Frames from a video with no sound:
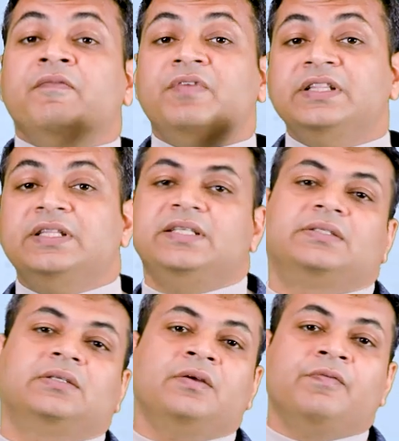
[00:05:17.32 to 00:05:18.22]
With
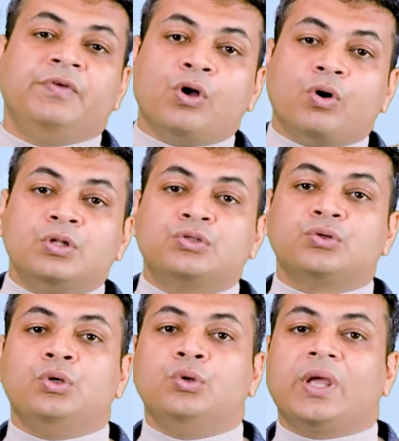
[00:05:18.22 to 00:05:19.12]
this, we
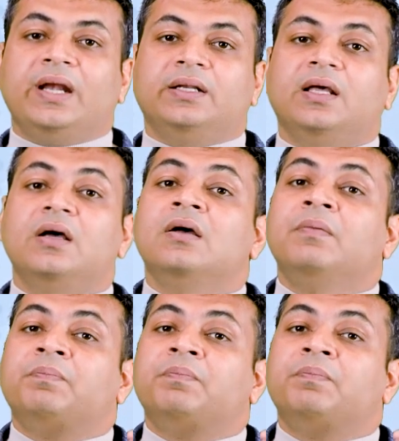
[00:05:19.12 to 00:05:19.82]
also look at the